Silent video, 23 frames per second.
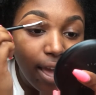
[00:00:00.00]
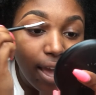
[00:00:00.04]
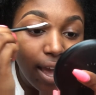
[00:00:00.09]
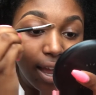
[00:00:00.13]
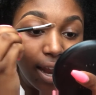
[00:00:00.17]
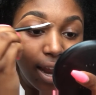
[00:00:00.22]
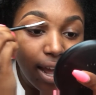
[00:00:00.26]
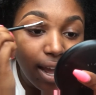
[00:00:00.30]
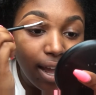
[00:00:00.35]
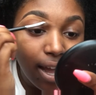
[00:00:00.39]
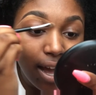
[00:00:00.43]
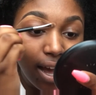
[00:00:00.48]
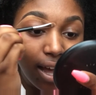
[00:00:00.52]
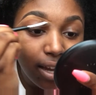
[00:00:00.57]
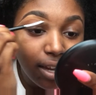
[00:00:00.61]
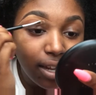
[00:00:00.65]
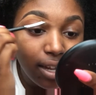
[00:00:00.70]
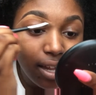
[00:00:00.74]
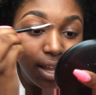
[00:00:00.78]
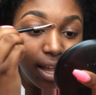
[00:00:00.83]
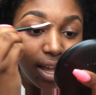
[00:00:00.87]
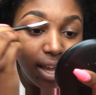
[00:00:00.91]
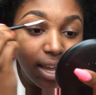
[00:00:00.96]
And I kind
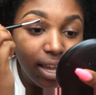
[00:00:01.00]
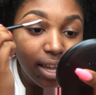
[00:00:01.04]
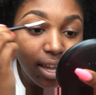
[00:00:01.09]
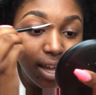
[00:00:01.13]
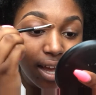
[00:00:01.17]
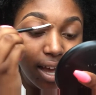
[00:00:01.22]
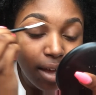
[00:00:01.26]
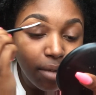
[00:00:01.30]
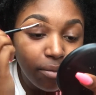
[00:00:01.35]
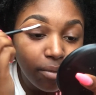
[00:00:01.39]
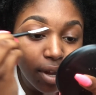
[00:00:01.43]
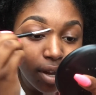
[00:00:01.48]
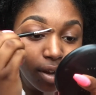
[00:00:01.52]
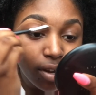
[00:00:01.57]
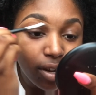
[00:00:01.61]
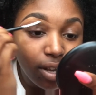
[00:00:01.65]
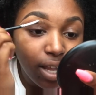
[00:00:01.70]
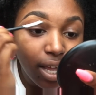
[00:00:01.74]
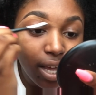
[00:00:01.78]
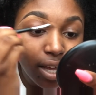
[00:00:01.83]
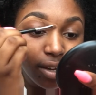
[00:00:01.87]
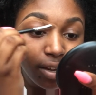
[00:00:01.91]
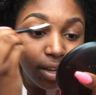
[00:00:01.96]
of like, I'm not
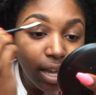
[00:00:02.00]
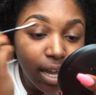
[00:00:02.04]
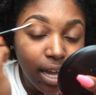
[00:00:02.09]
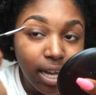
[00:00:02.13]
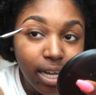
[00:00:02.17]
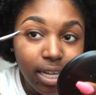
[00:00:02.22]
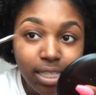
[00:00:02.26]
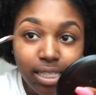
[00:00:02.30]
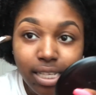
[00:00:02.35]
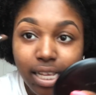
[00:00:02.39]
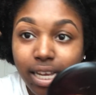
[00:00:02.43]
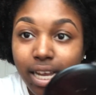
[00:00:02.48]
gonna lie to you guys,